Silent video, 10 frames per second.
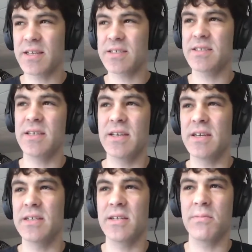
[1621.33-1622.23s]
guess,
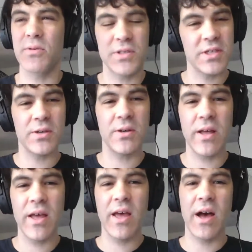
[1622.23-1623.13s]
in
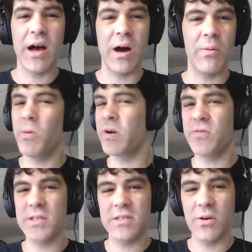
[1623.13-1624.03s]
Brazil, one
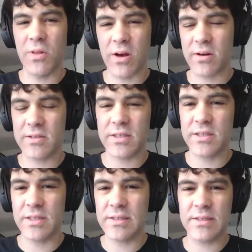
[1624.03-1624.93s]
of which no longer
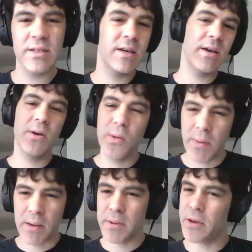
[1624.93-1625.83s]
exists. We
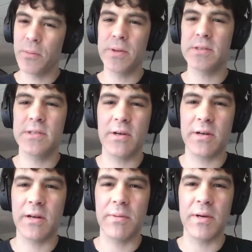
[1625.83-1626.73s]
might be open to
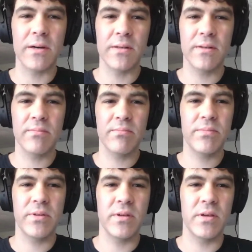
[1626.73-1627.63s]
talking about
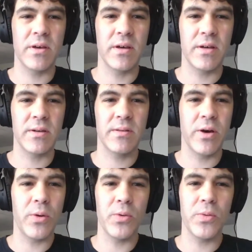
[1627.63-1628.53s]
the
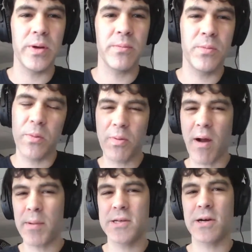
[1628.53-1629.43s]
old one, but we'll
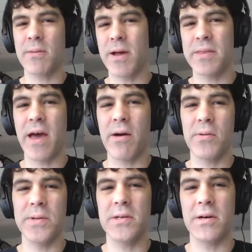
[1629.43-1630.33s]
probably talk about
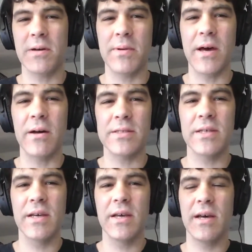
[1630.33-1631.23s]
that when we talk
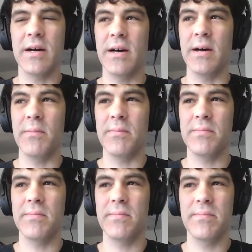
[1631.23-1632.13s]
about
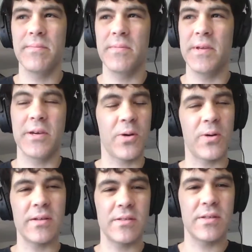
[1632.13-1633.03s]
the
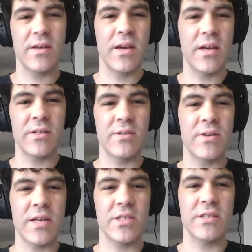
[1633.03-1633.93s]
current
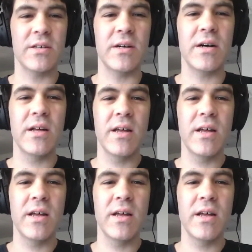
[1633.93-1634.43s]
international.